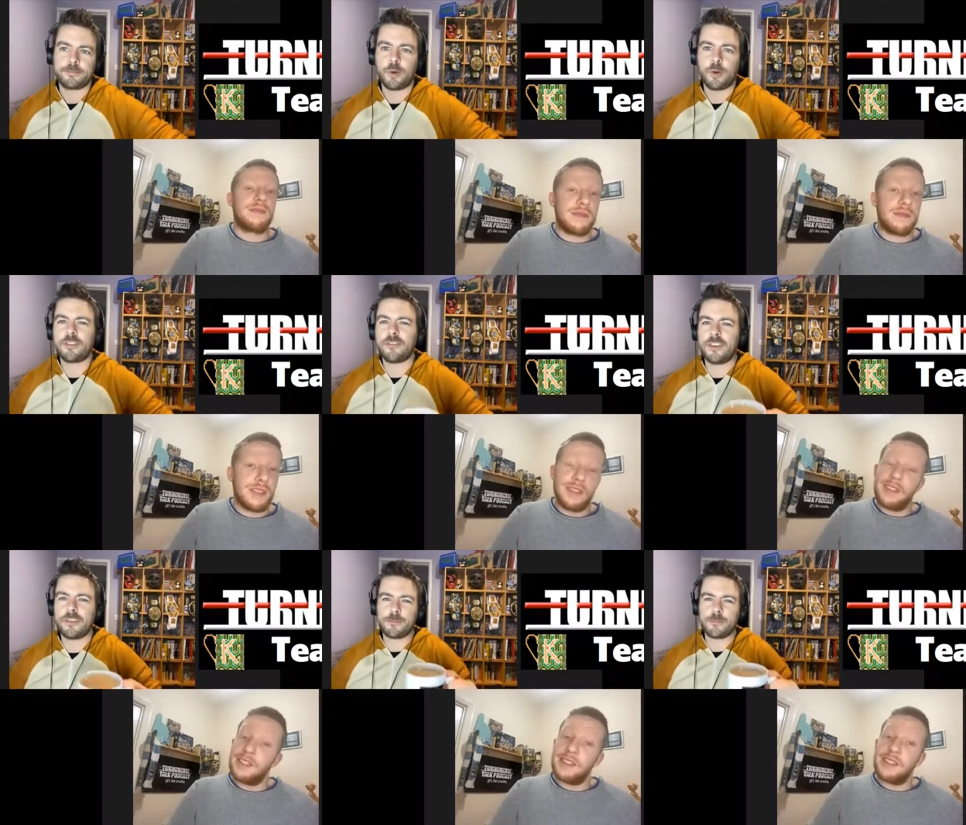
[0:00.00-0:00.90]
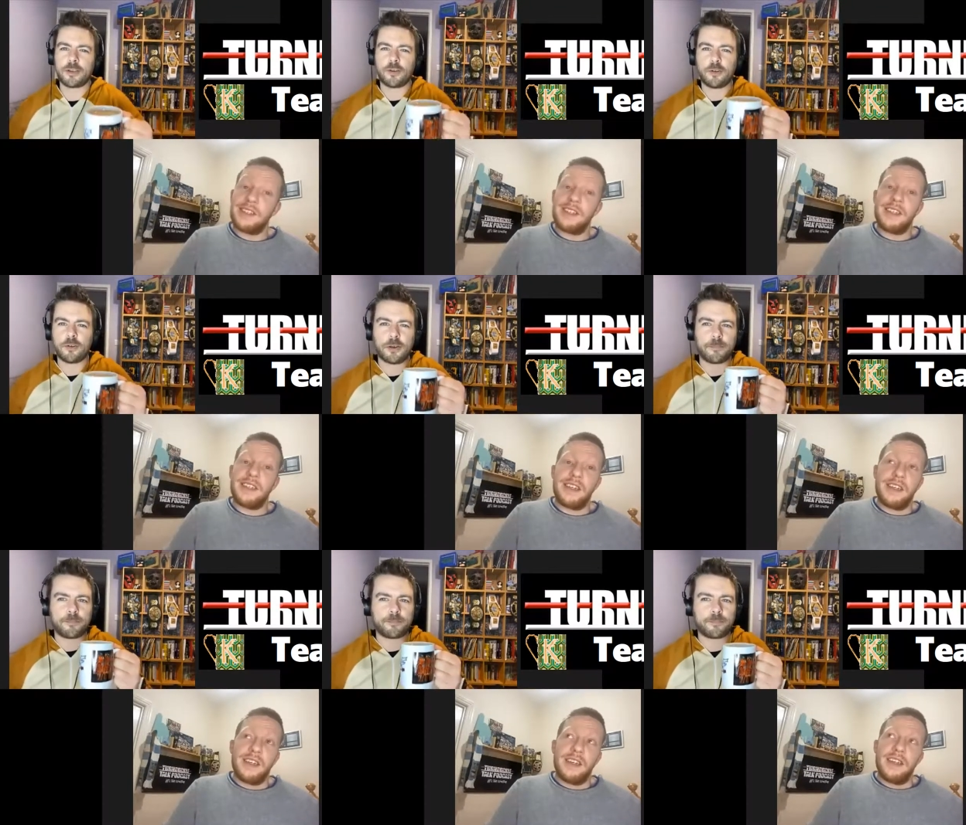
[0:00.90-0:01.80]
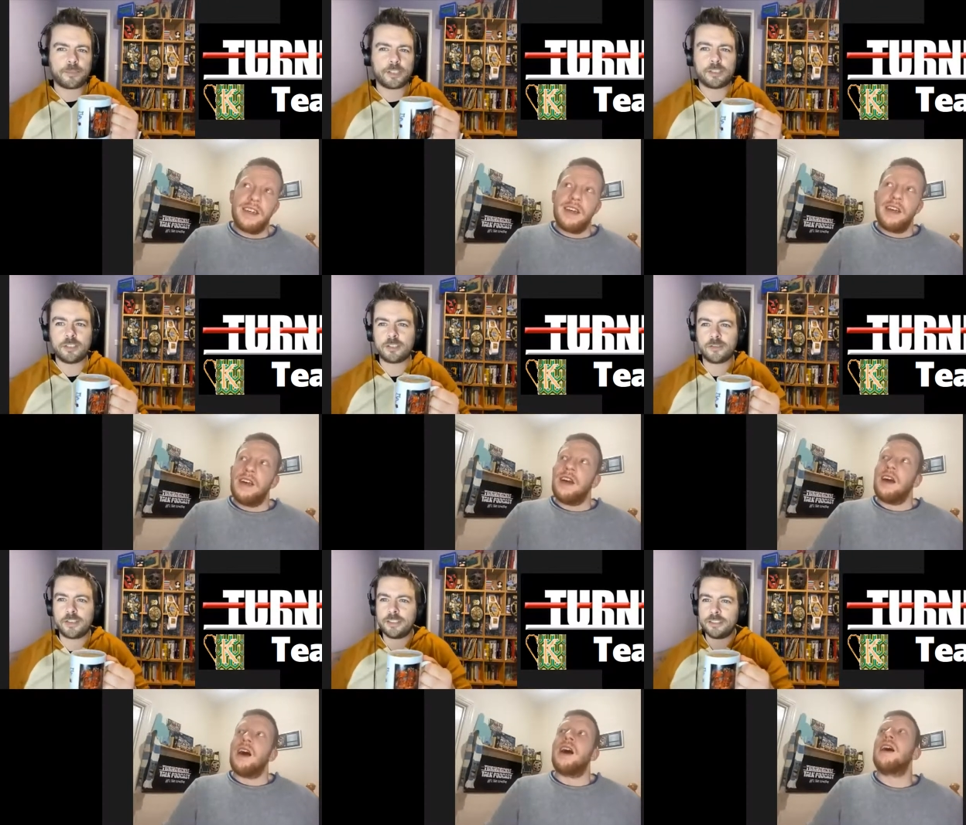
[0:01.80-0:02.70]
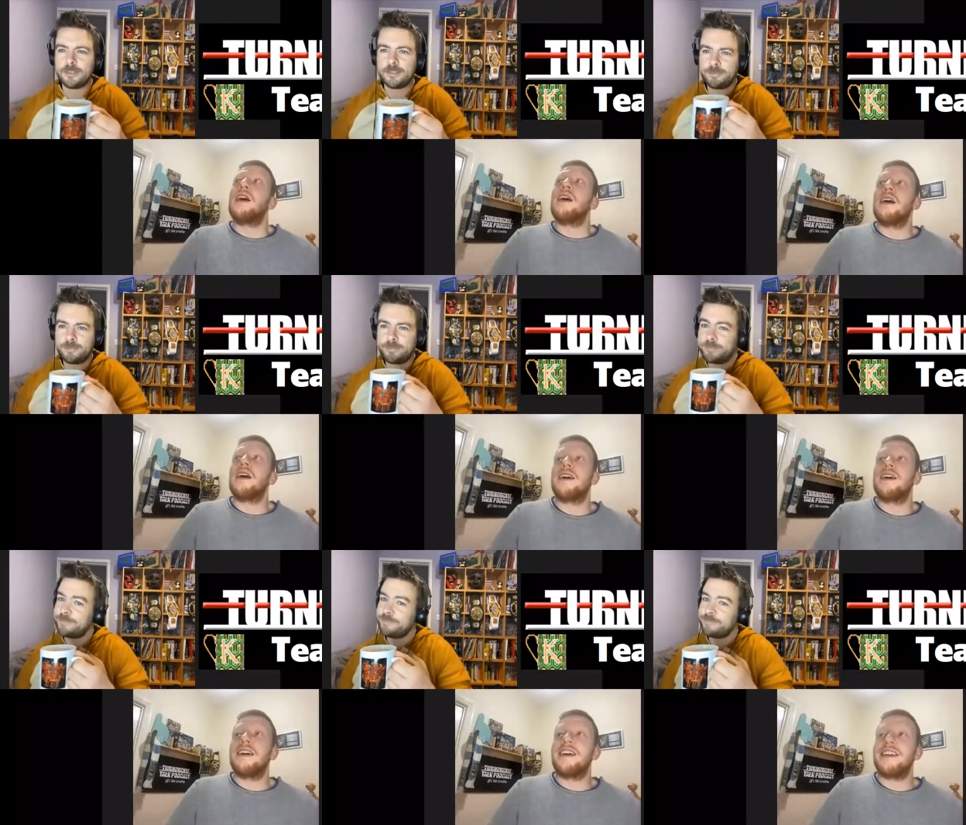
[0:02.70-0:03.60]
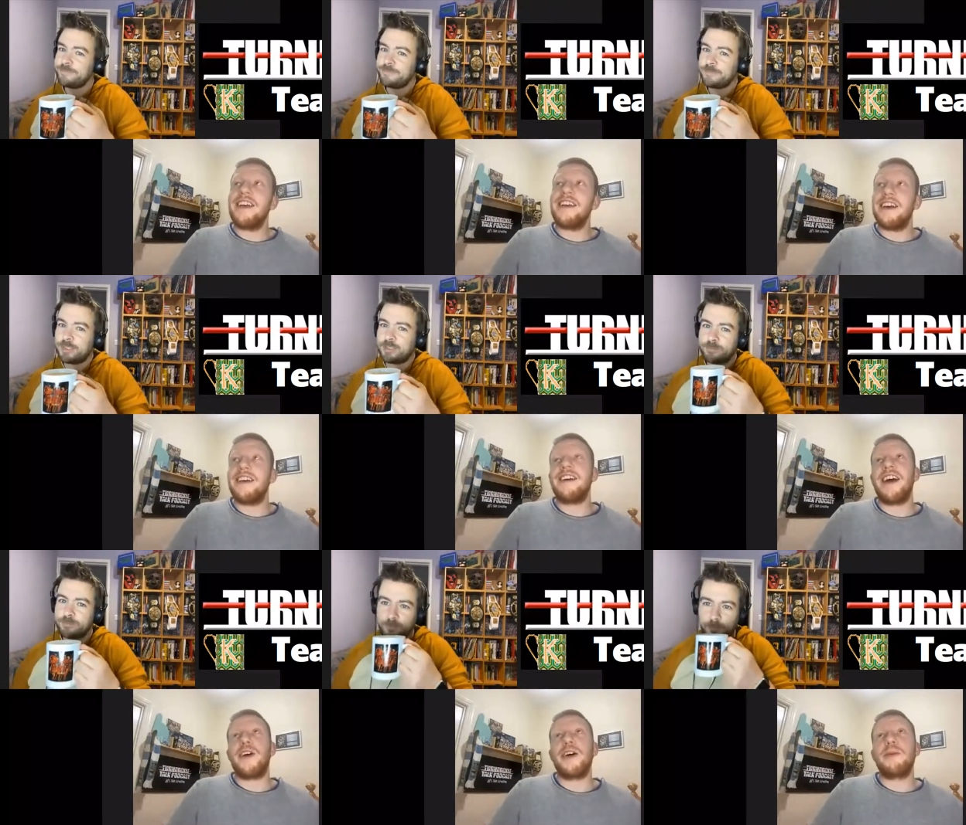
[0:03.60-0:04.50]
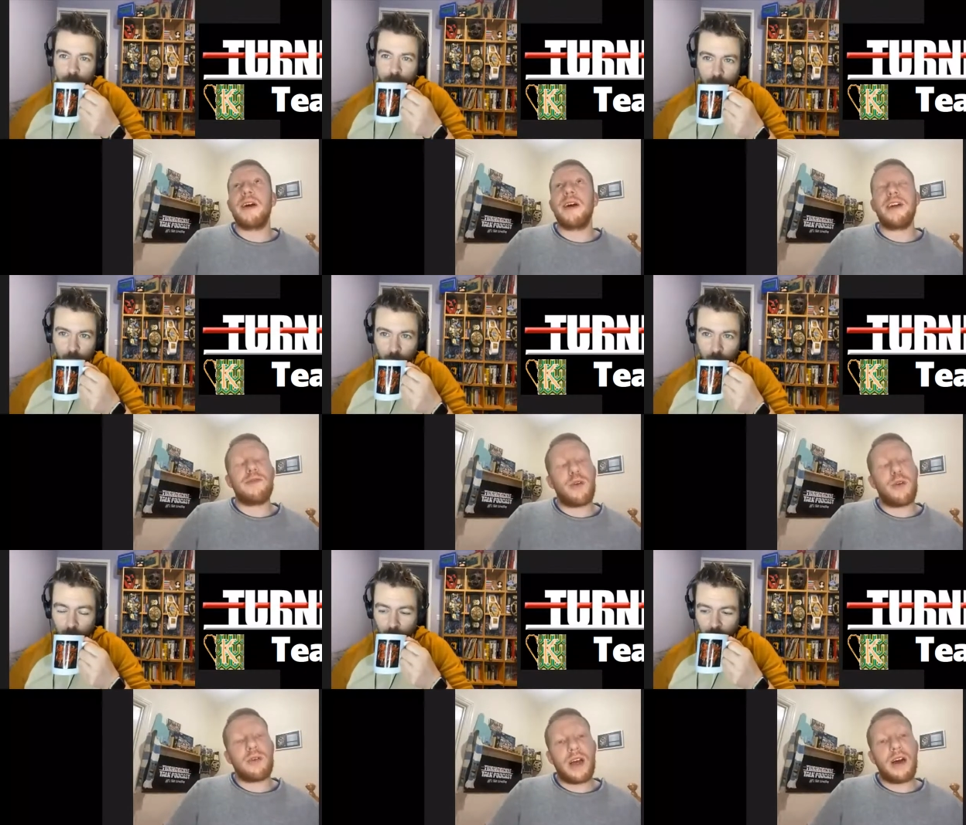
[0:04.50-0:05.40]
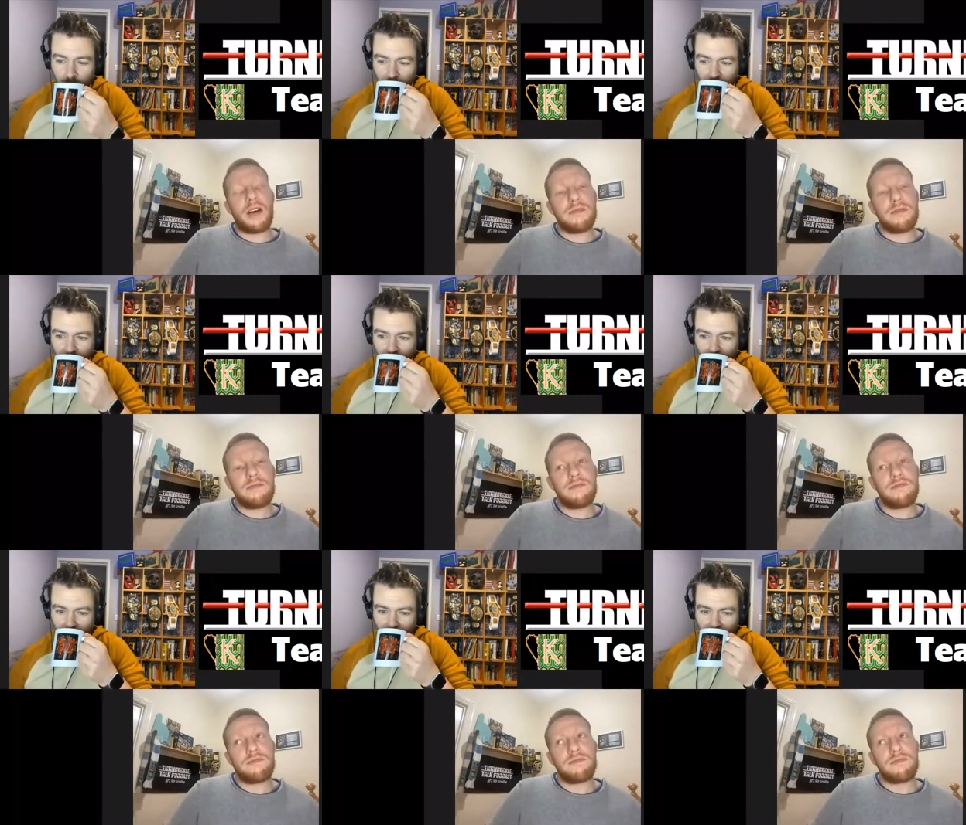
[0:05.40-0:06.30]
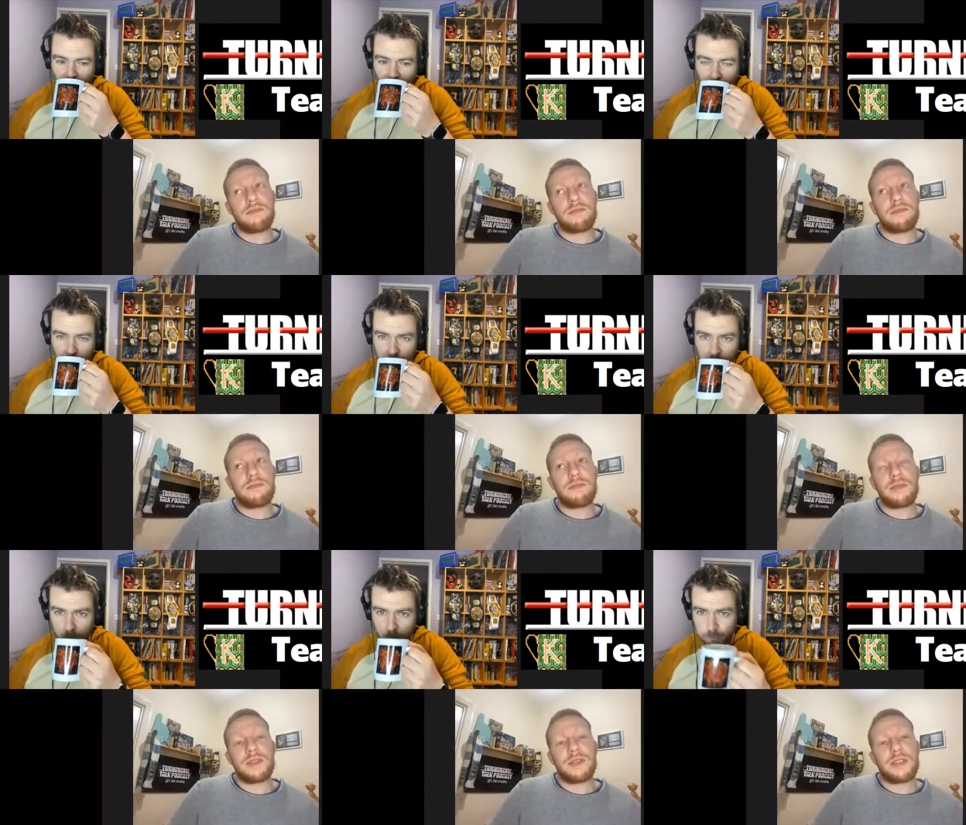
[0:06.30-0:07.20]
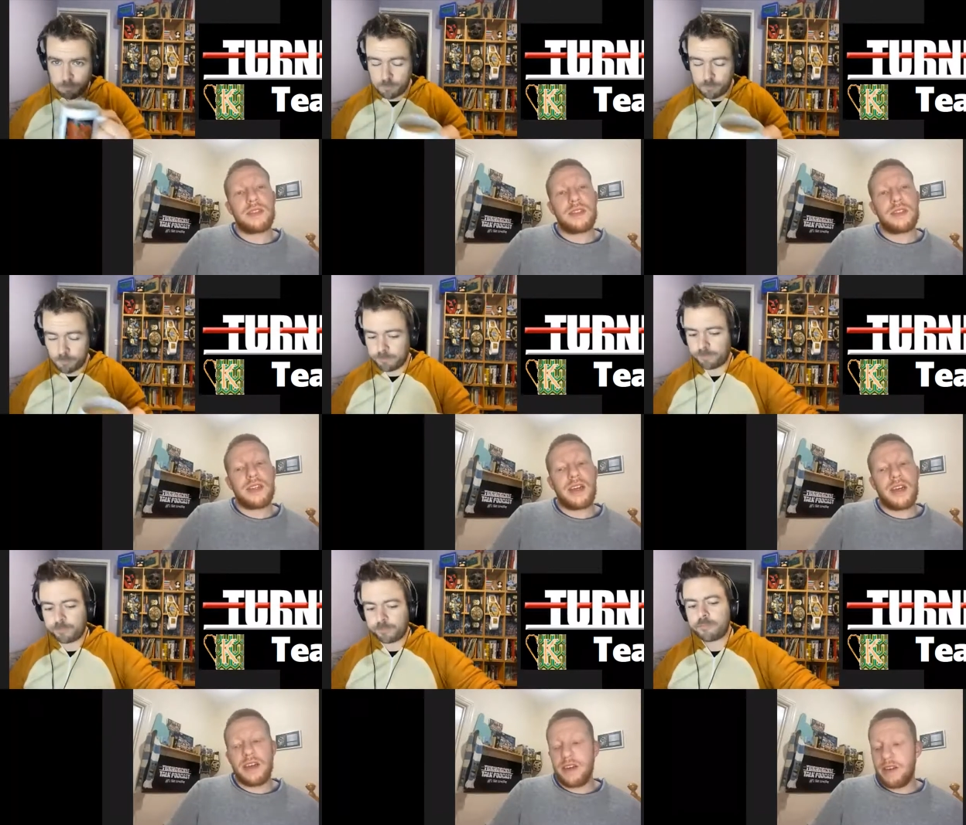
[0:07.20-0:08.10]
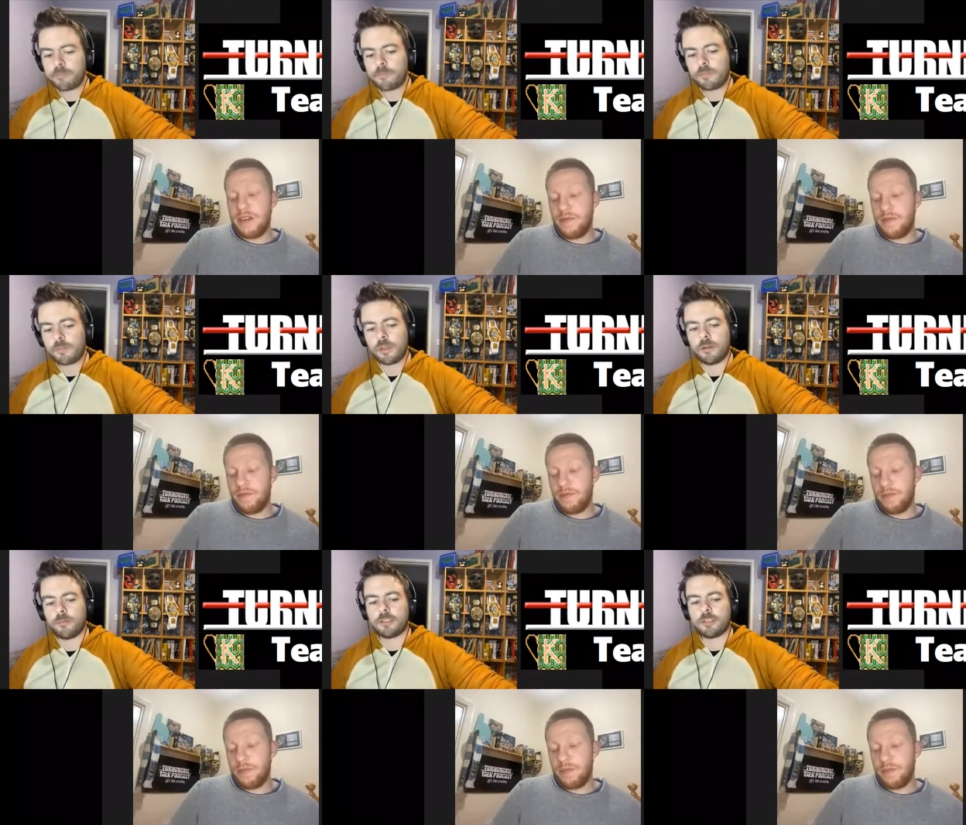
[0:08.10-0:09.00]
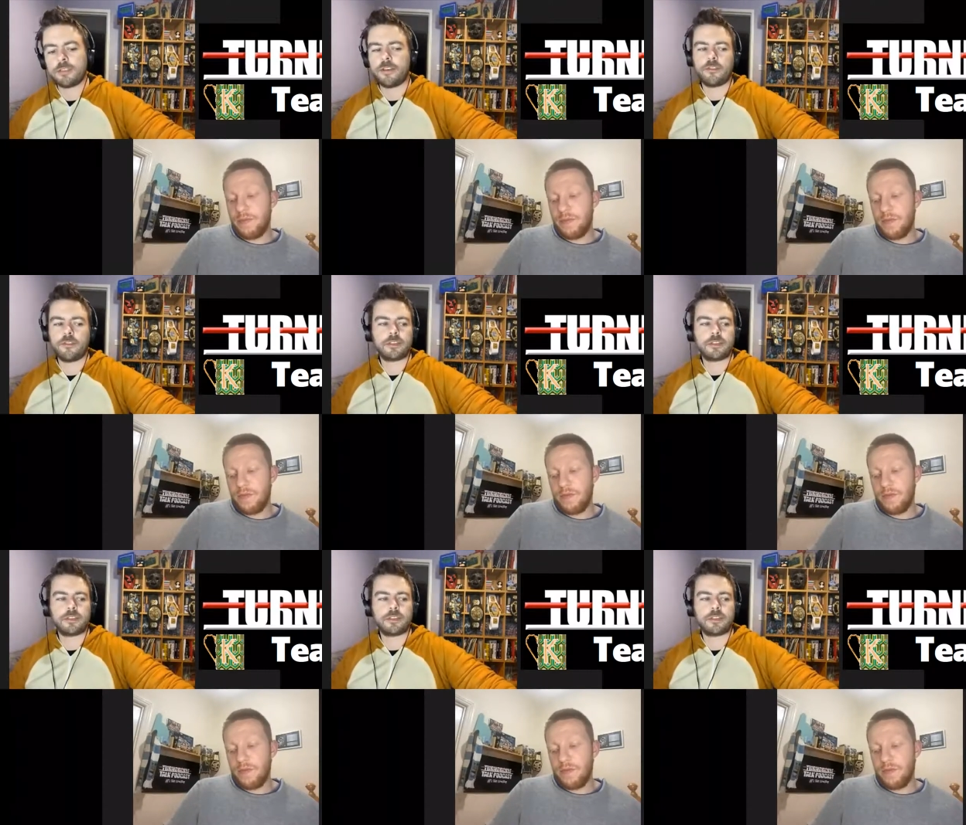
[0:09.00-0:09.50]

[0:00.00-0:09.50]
Speaker 1: What was your favourite book growing up? Did you used to read?
Speaker 2: Yeah, yeah. Um, I like Roald Dahl. Mm.
Speaker 1: Um, What's your favourite Roald